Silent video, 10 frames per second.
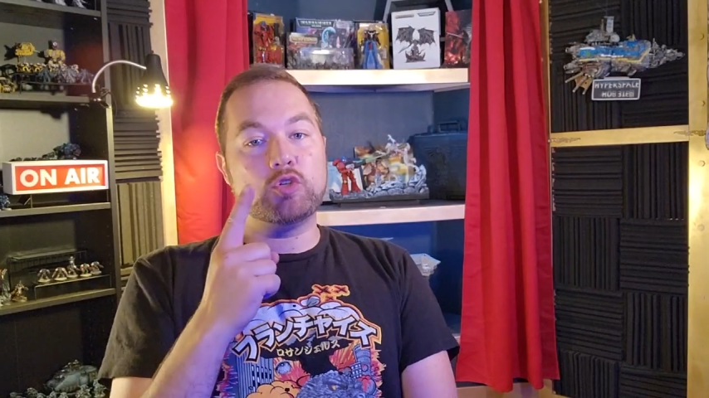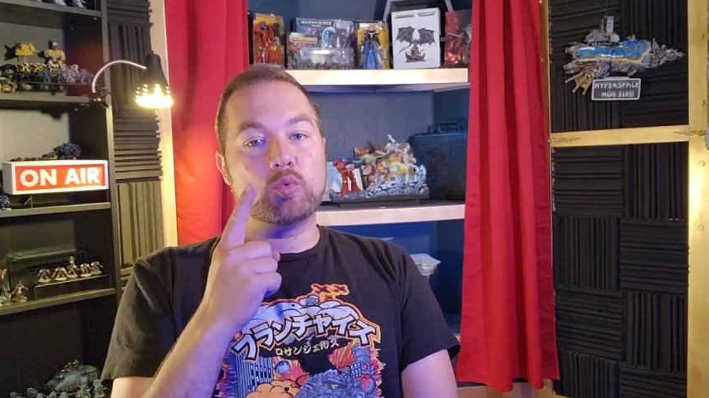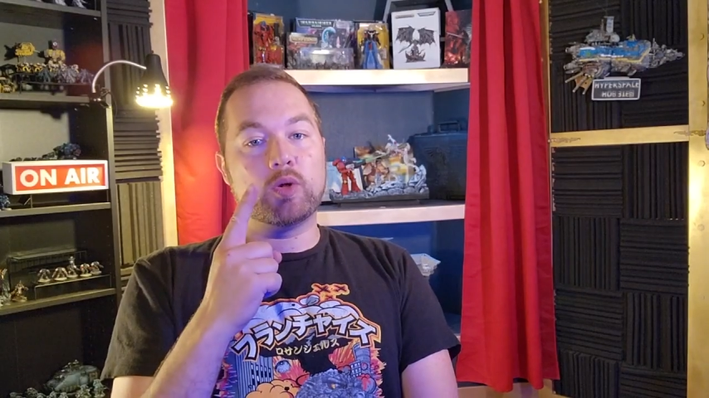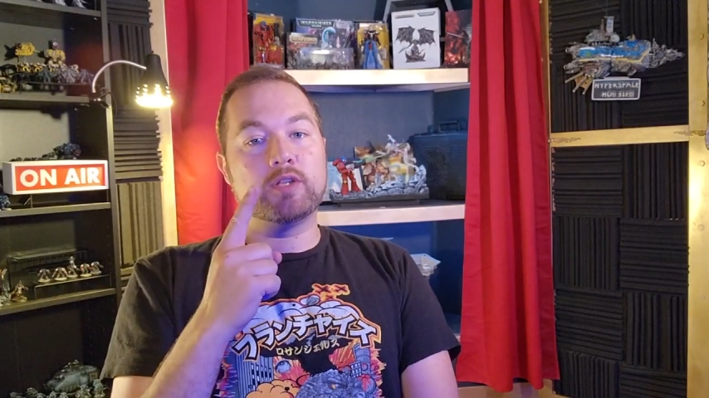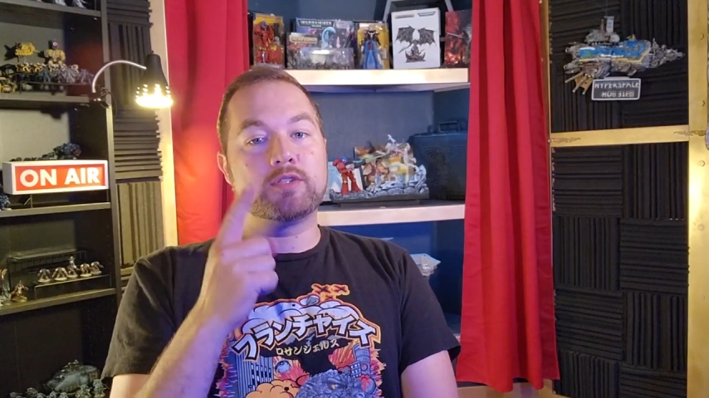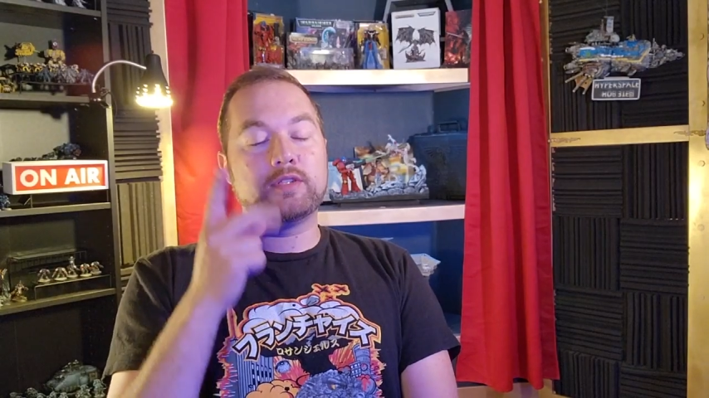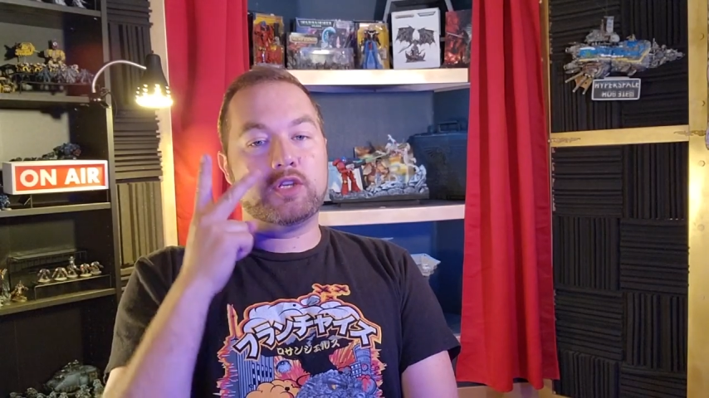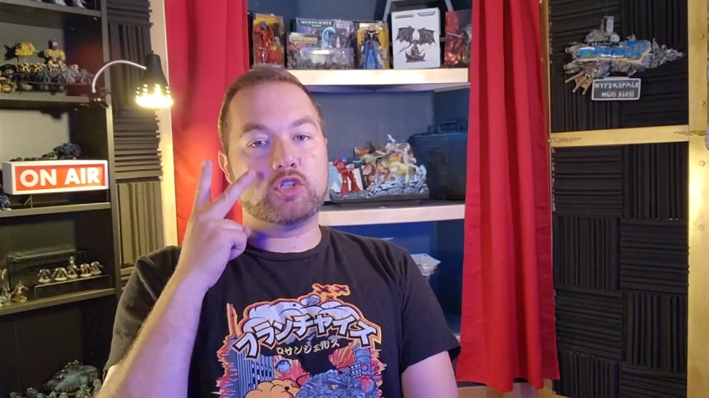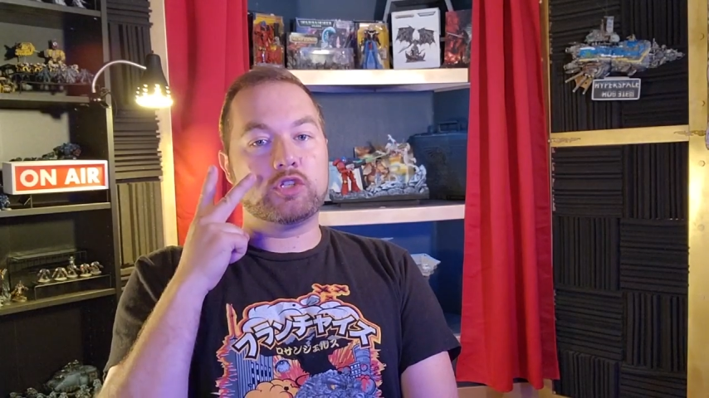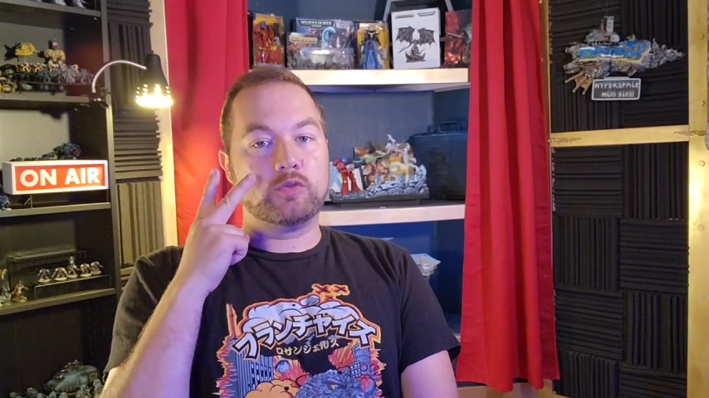shoot once,
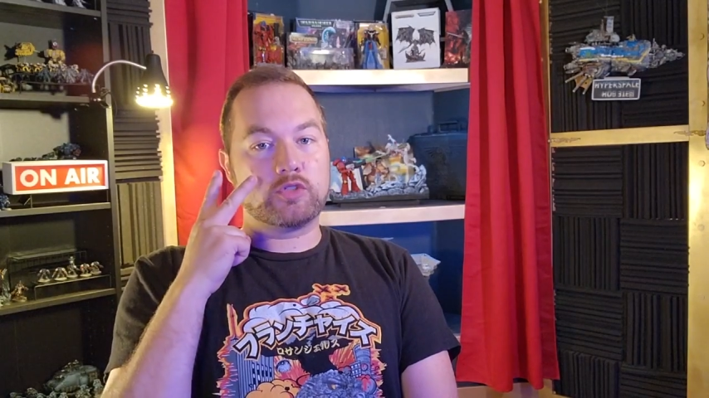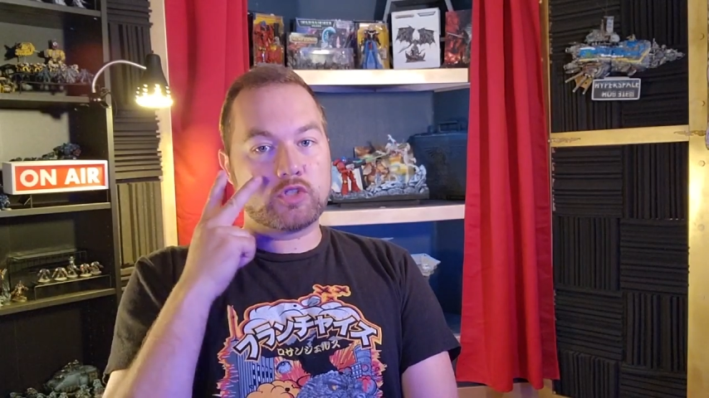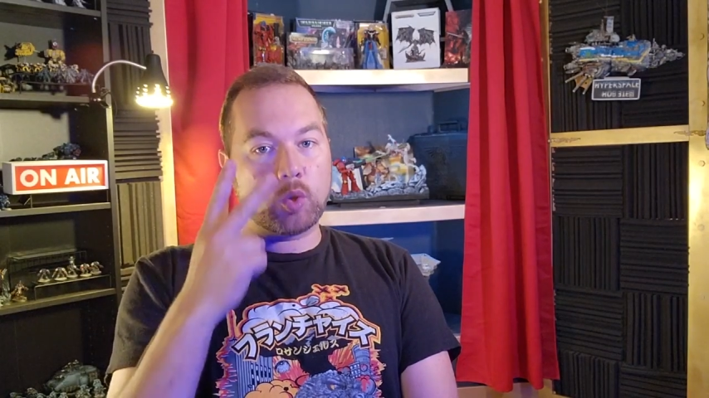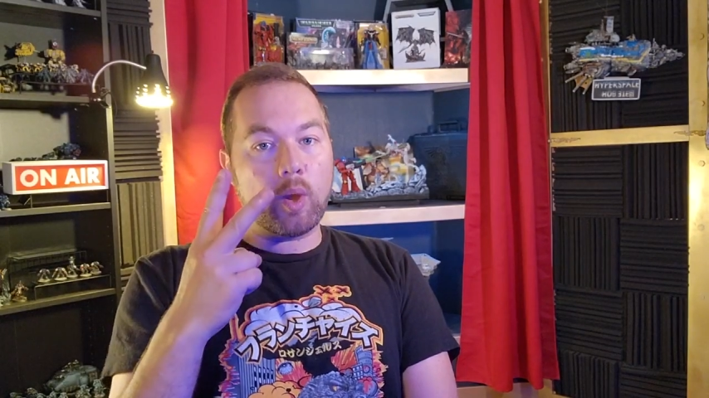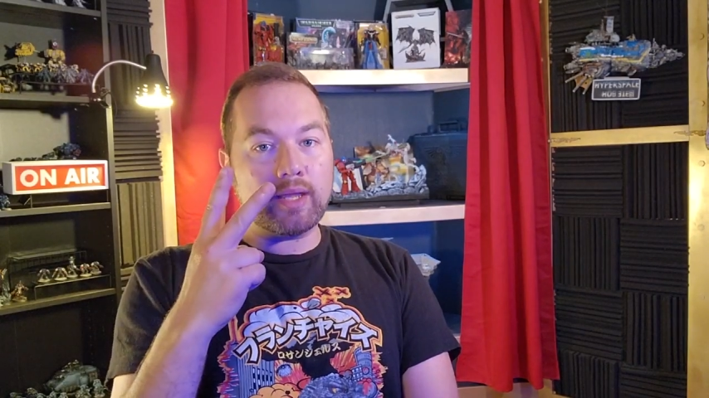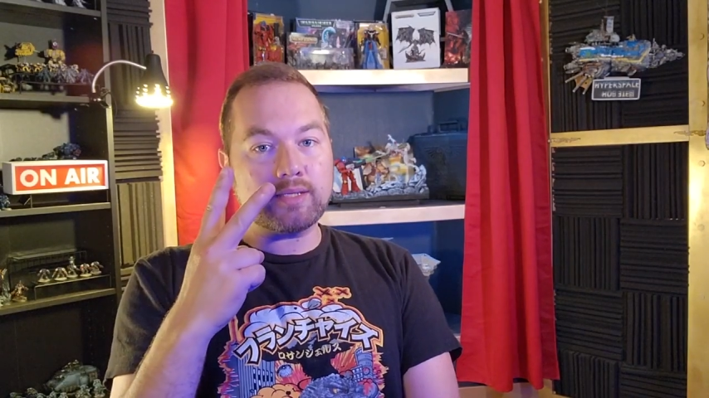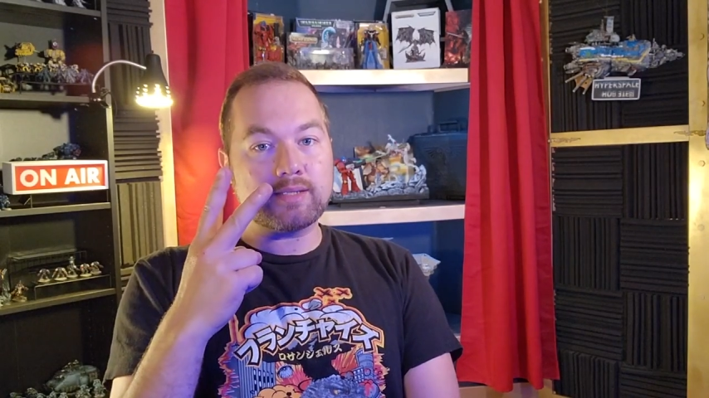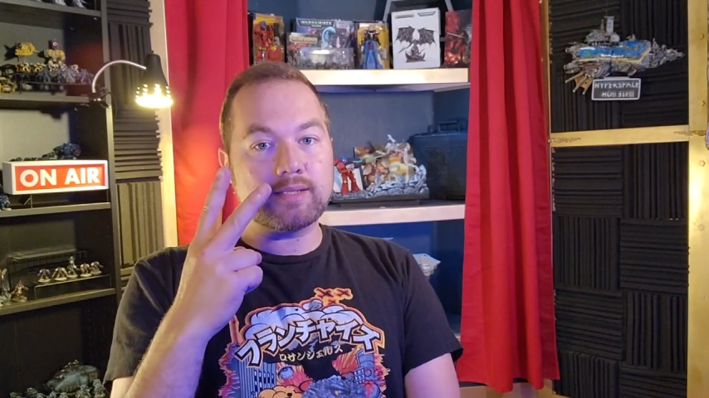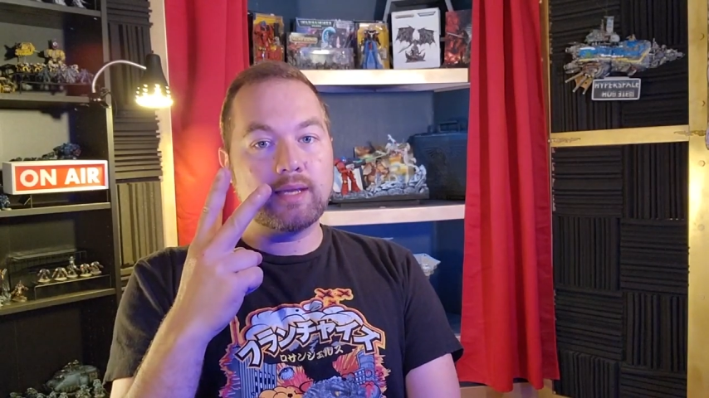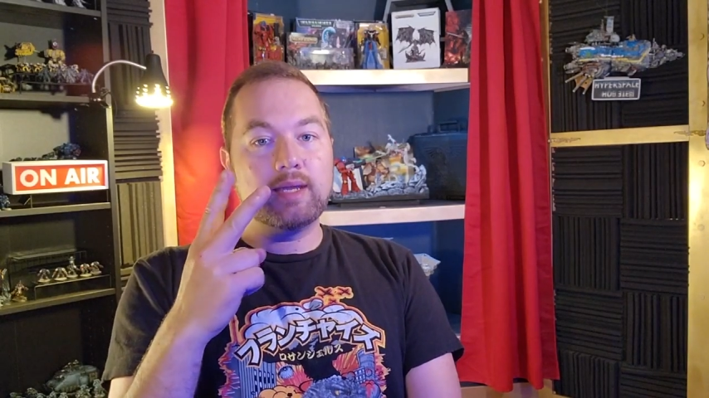it shoots
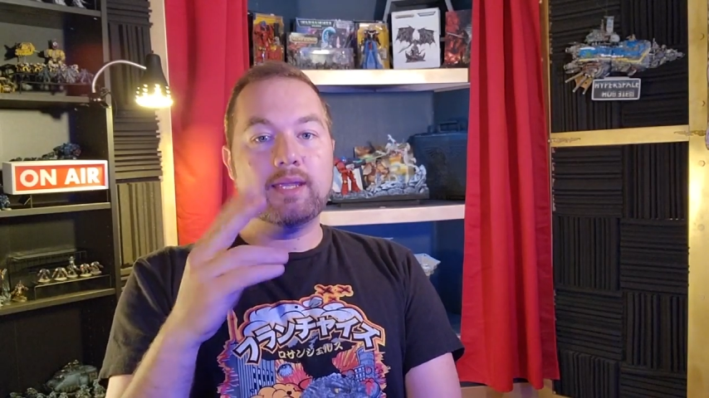twice.